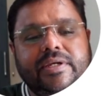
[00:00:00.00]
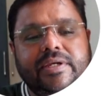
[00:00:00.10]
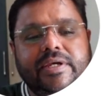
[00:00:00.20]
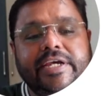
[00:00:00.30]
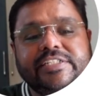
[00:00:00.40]

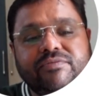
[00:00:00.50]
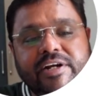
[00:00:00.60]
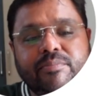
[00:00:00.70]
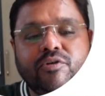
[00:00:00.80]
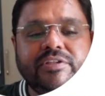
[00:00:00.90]
Against what
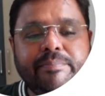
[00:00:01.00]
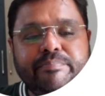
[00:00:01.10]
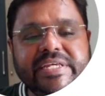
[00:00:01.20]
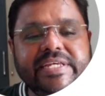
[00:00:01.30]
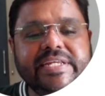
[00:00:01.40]
about the
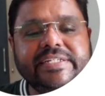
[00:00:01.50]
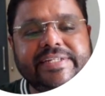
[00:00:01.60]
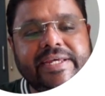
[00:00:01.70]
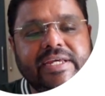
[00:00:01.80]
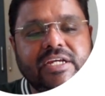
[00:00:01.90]
b? It is
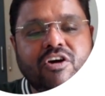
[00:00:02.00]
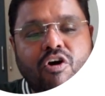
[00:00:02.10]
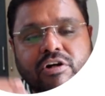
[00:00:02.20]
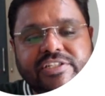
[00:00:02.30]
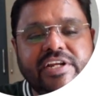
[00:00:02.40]
a
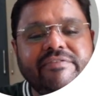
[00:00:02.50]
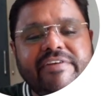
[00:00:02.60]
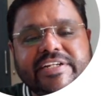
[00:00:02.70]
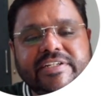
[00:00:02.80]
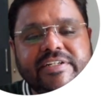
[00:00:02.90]
constant
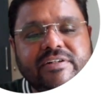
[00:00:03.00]
vector